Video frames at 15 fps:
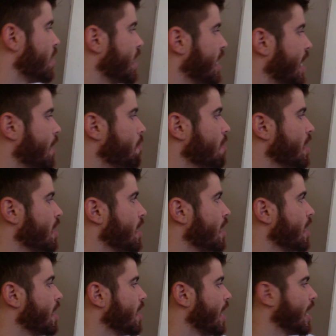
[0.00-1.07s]
to get me
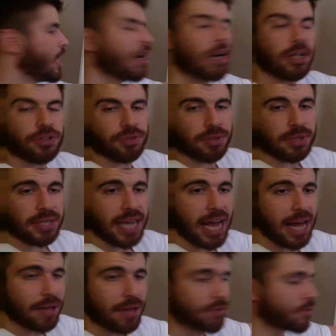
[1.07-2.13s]
eight hundred
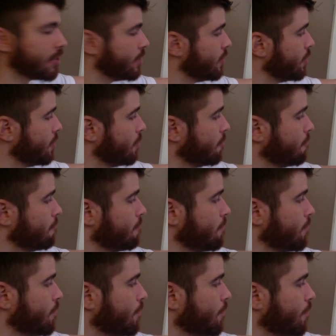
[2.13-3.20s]
calories.
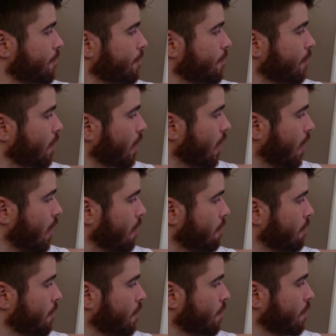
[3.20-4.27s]
Okay?
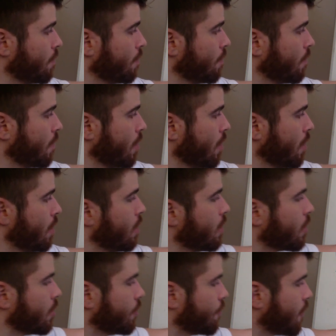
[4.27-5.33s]

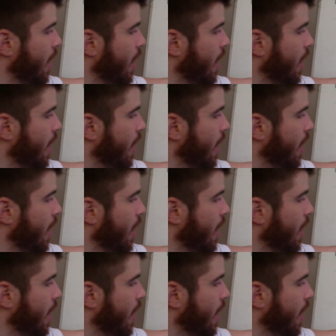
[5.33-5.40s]
Because for